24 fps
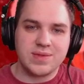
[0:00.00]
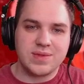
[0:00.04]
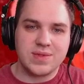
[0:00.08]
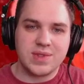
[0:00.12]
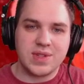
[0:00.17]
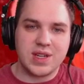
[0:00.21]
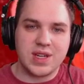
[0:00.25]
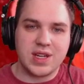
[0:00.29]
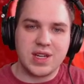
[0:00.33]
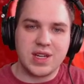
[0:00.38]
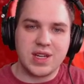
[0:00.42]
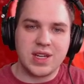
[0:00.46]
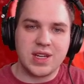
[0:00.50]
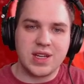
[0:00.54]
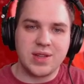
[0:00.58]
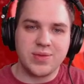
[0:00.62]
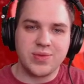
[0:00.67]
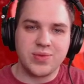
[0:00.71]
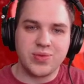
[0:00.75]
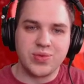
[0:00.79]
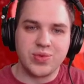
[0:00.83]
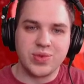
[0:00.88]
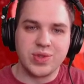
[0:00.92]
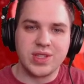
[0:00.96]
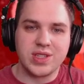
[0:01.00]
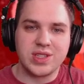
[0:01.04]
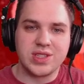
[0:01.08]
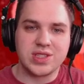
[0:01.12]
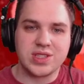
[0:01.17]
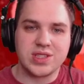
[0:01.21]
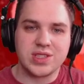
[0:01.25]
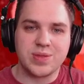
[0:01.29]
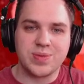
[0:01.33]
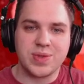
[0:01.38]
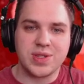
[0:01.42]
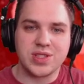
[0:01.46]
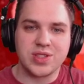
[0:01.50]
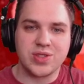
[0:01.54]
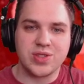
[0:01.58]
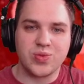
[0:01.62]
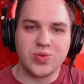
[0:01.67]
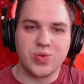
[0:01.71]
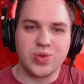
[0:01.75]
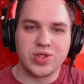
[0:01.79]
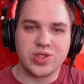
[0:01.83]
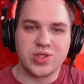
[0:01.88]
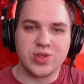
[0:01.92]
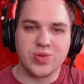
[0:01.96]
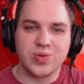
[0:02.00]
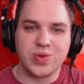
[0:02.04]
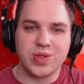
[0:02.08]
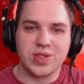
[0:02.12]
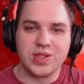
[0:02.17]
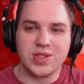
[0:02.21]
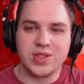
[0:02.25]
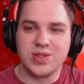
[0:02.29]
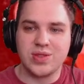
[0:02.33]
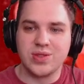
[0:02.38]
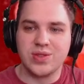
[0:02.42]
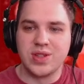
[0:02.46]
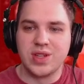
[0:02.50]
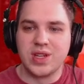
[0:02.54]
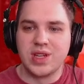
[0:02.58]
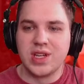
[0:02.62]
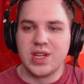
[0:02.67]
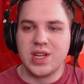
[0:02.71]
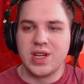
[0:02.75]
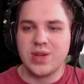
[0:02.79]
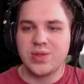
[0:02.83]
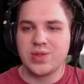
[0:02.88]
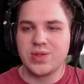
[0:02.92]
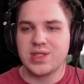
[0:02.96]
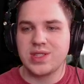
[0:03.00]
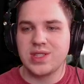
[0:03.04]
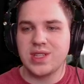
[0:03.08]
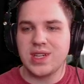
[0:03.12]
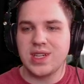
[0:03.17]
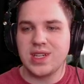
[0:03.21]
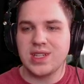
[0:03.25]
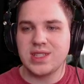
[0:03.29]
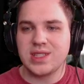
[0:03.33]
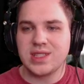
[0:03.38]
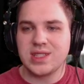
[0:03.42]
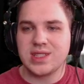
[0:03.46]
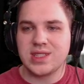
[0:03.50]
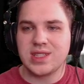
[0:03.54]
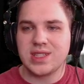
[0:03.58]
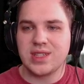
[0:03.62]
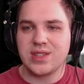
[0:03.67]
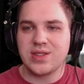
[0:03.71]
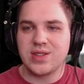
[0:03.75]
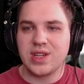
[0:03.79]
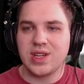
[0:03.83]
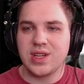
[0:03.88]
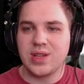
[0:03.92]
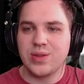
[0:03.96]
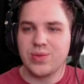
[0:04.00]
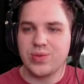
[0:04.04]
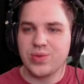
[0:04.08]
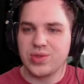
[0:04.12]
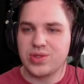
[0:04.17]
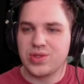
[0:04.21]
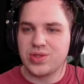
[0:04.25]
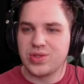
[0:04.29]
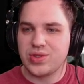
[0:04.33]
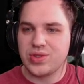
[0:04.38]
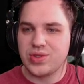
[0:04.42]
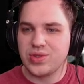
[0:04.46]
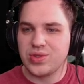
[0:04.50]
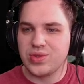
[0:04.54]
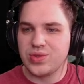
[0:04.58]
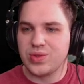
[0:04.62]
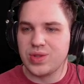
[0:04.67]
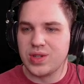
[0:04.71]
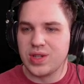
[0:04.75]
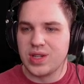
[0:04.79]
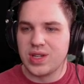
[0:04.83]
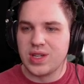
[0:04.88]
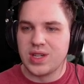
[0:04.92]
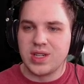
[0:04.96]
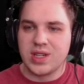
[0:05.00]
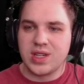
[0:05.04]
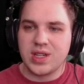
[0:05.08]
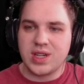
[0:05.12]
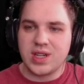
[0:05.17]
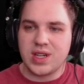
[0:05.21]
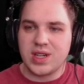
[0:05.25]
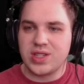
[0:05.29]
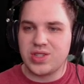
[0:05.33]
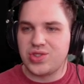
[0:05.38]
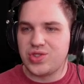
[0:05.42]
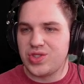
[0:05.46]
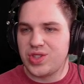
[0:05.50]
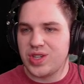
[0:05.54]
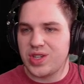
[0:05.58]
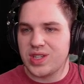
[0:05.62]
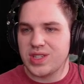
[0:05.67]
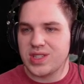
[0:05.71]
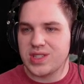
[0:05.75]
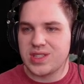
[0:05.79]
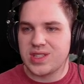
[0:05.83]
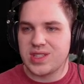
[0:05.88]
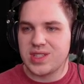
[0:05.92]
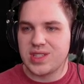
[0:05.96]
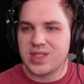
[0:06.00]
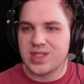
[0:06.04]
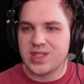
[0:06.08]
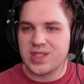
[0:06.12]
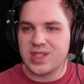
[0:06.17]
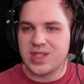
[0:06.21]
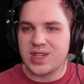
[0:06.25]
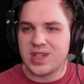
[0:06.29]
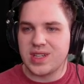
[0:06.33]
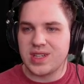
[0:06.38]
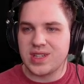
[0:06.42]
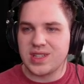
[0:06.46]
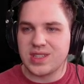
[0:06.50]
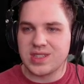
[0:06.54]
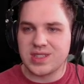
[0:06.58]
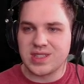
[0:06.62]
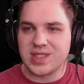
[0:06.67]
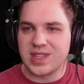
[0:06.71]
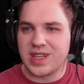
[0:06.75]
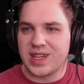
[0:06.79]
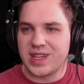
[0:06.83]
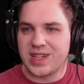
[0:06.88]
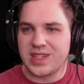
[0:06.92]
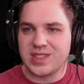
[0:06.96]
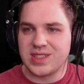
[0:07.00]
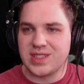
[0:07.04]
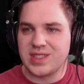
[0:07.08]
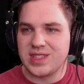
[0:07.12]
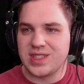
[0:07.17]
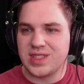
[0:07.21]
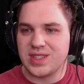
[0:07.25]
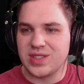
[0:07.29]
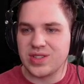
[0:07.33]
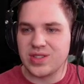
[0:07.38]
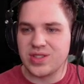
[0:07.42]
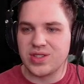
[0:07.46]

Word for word: um, really it just depends on what you're wanting to do. And what's nice is that you're able to adjust uh, the sliders here,